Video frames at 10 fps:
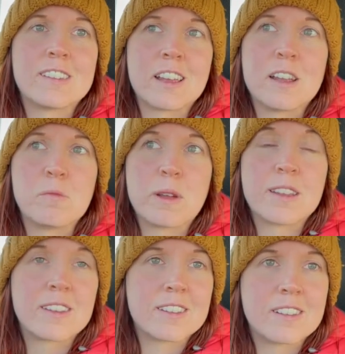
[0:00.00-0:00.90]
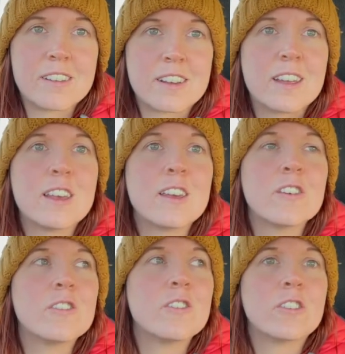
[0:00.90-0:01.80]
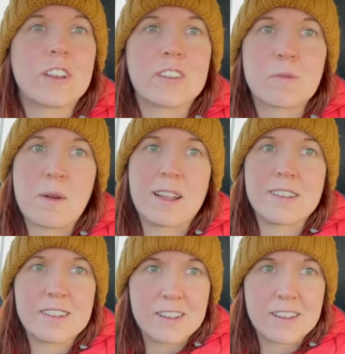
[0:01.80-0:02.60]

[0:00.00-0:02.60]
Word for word: side because it's such a huge expanse.